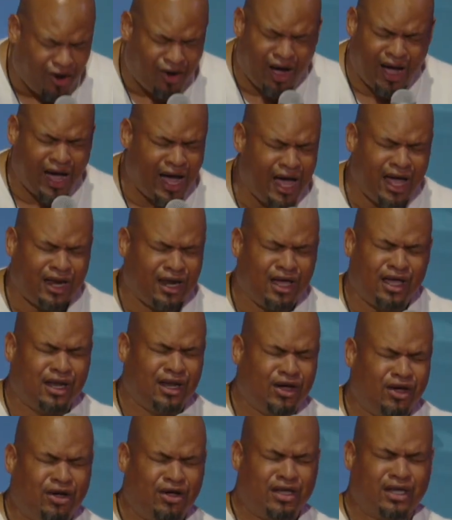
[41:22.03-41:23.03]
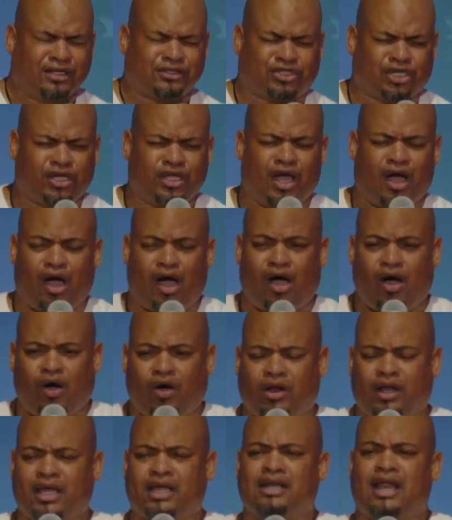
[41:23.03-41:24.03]
hallelujah to your
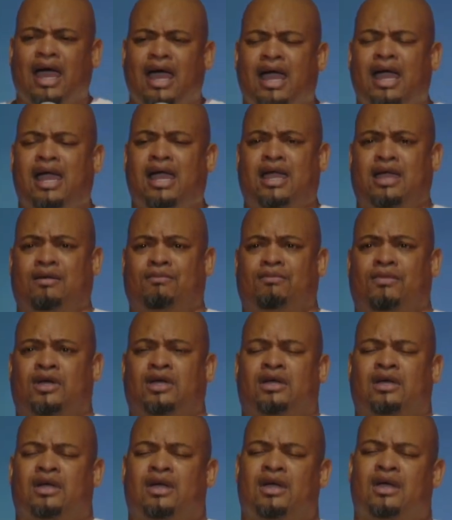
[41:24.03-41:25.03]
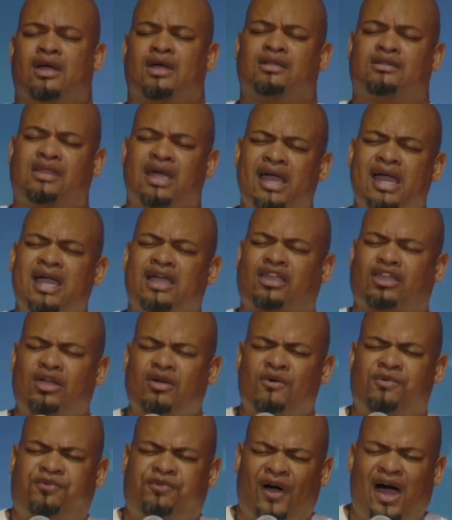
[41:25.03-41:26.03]
holy name. Thank you,
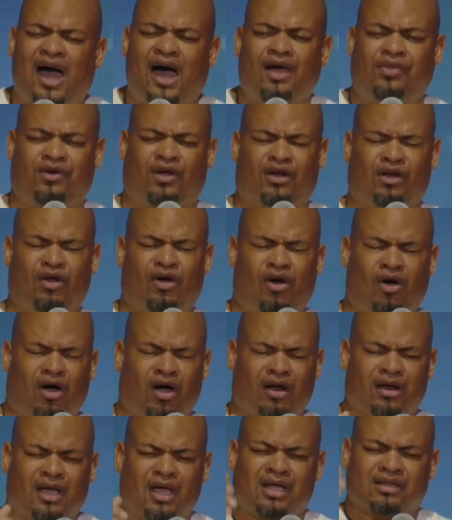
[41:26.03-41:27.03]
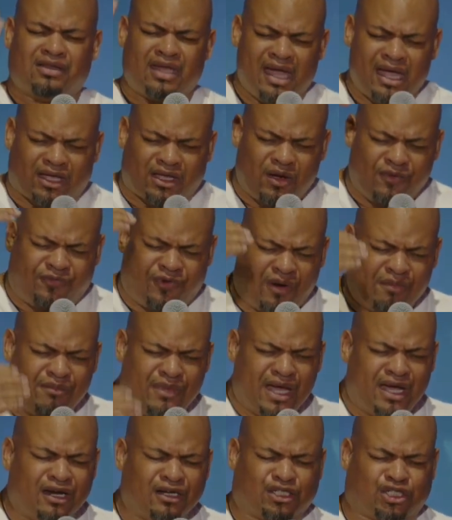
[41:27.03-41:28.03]
Father, Lord. Thank you for
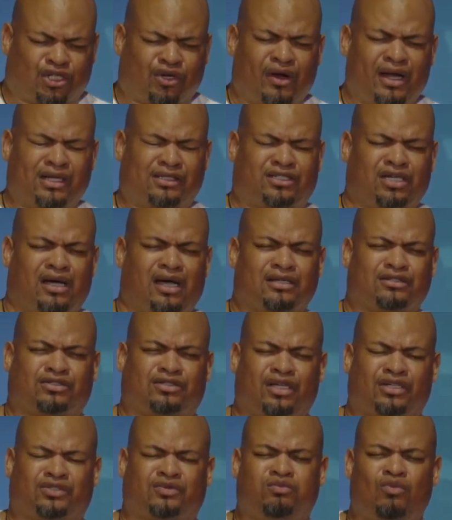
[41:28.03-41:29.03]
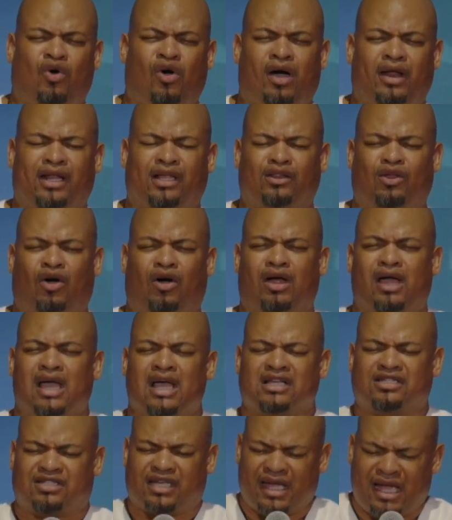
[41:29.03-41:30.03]
ministering to us this morning, Lord.
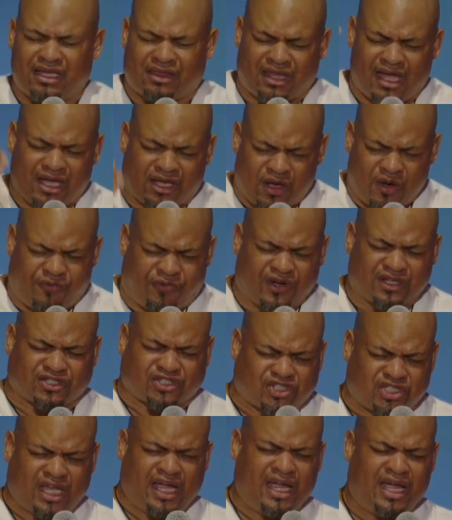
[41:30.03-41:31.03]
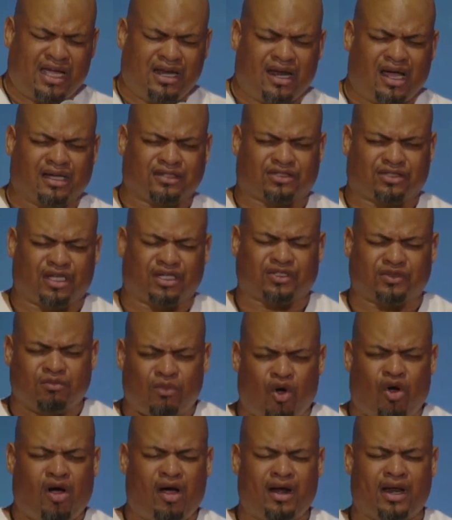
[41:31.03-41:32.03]
Saying thank you for seeing us this
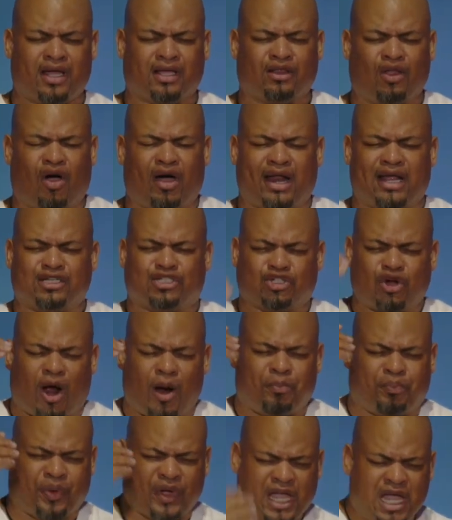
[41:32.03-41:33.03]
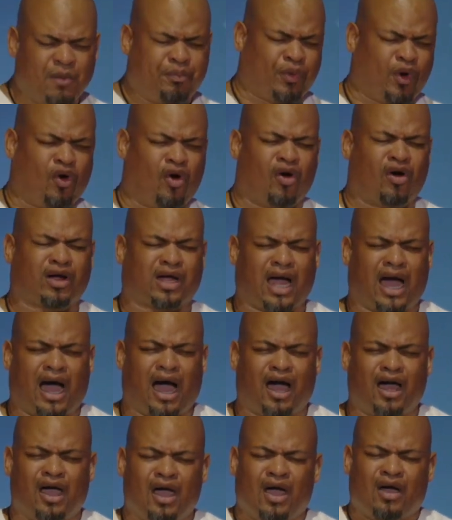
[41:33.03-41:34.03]
morning, Lord, as your people, oh God.
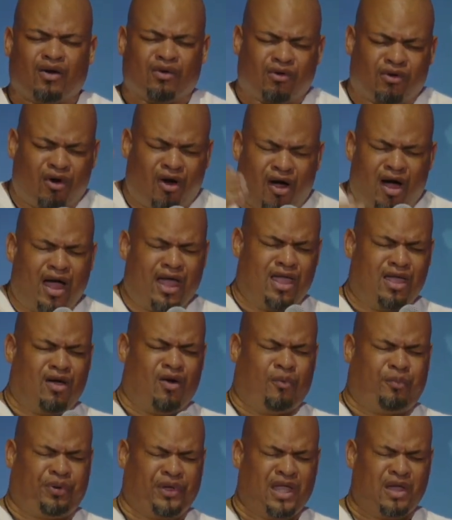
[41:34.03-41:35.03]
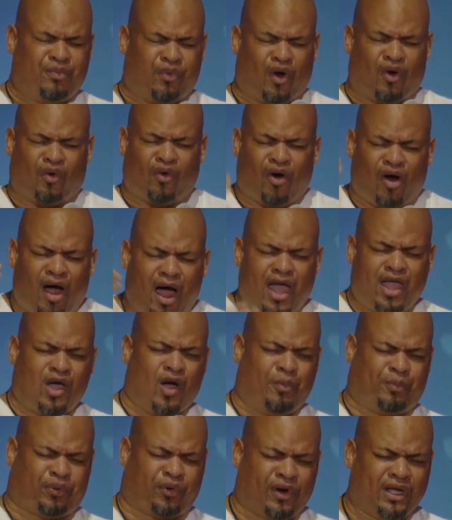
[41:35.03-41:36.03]
Royal people, royal
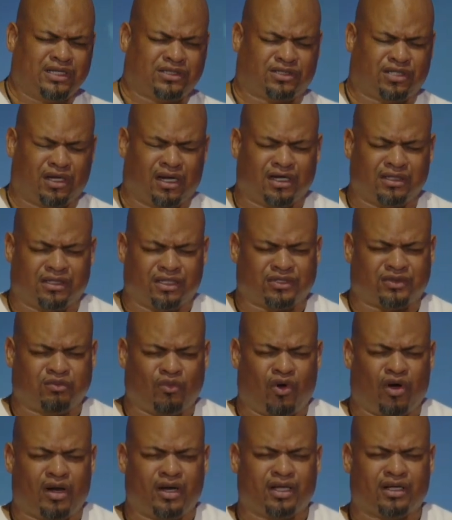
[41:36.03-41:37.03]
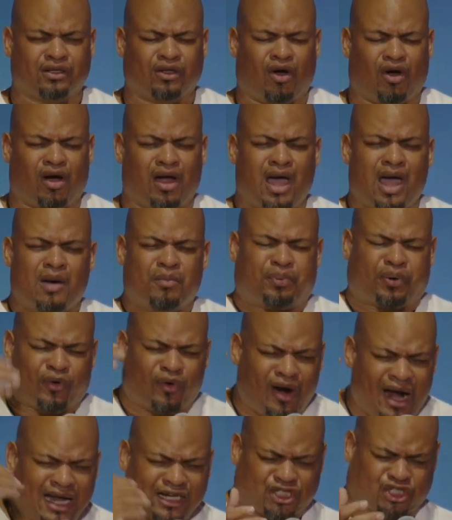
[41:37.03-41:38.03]
priesthood this morning, Lord.
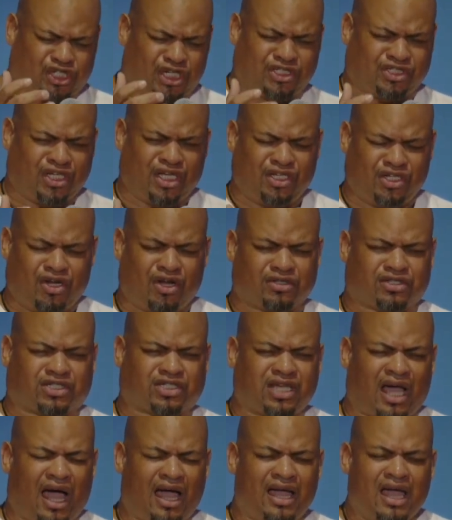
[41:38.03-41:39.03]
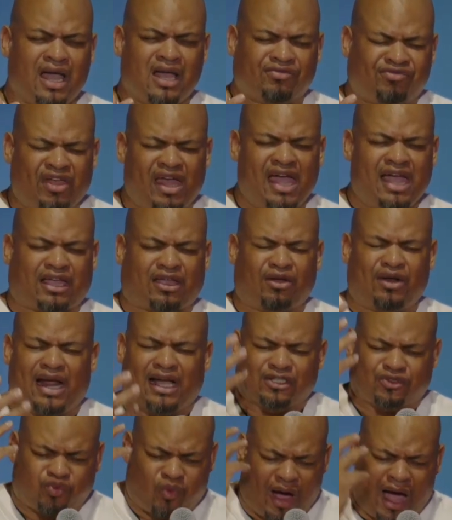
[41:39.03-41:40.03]
Precious in your sight. Thank you.
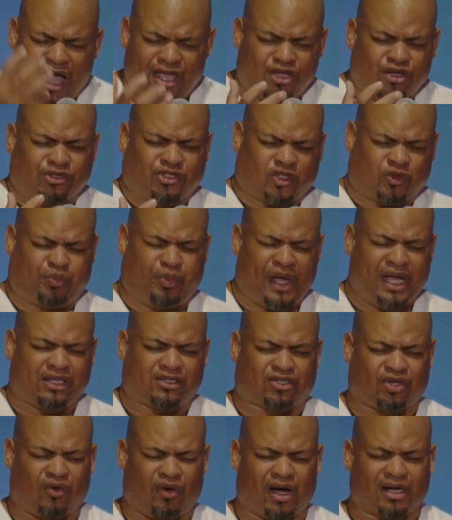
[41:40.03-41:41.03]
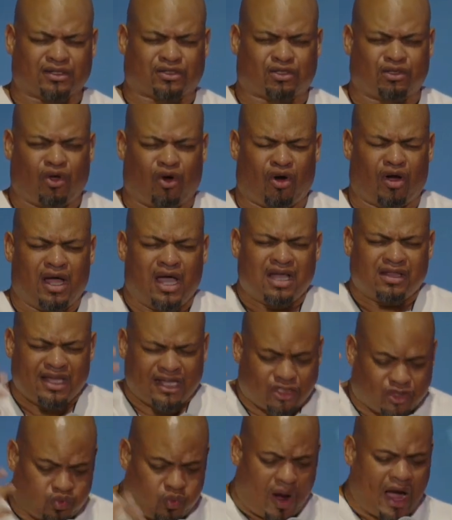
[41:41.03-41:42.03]
That's why you speak to us, Lord.
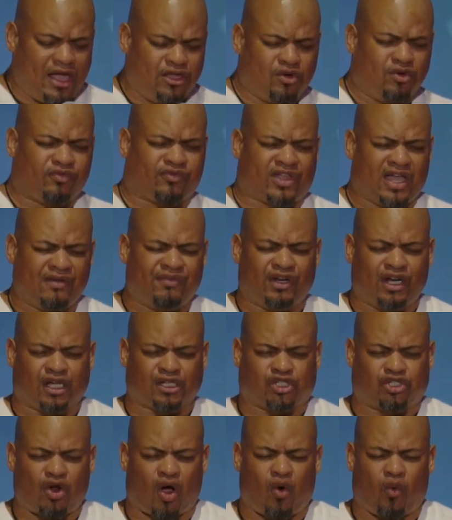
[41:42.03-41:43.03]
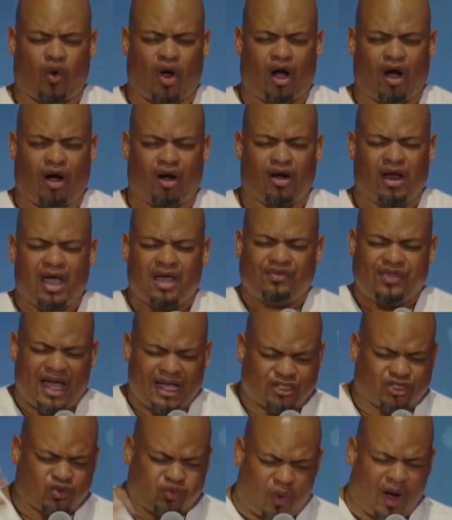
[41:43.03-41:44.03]
That's why you've given us your word.
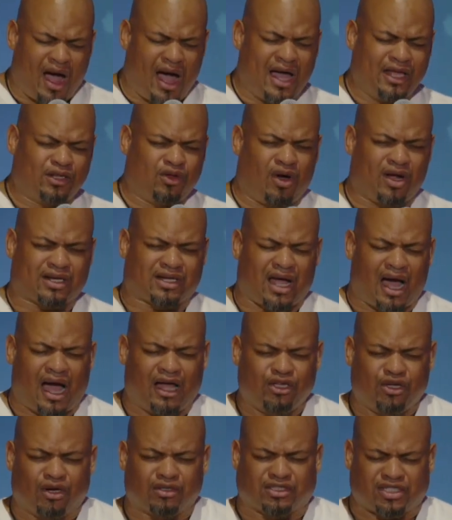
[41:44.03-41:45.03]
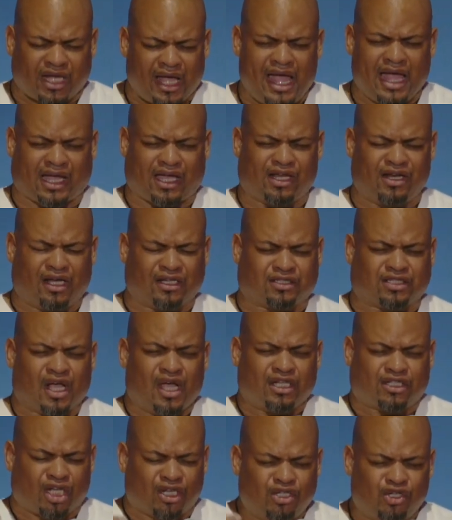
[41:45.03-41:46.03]
That's why, Lord God, you're taking us
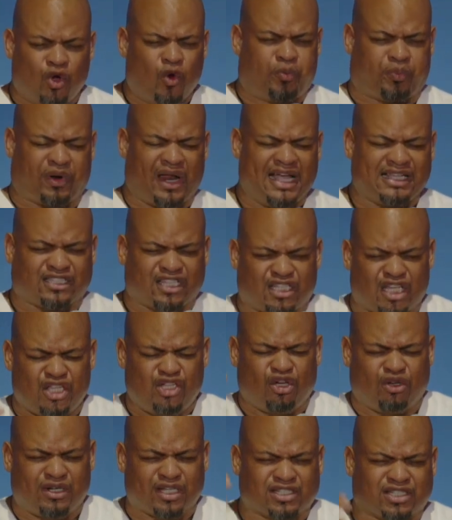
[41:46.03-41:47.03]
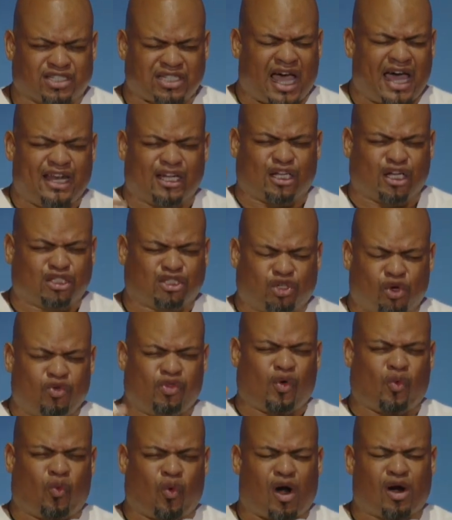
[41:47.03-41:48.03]
to new places and you decided to do the
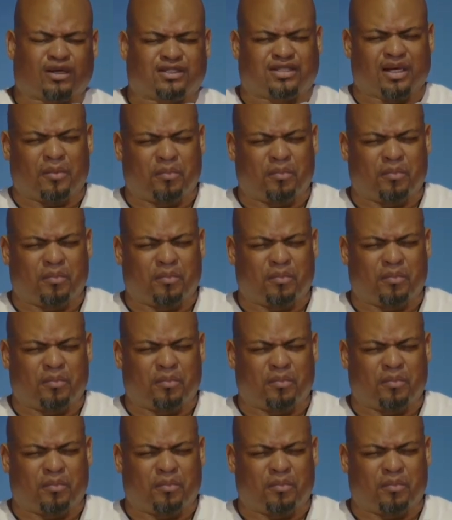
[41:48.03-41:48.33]
work to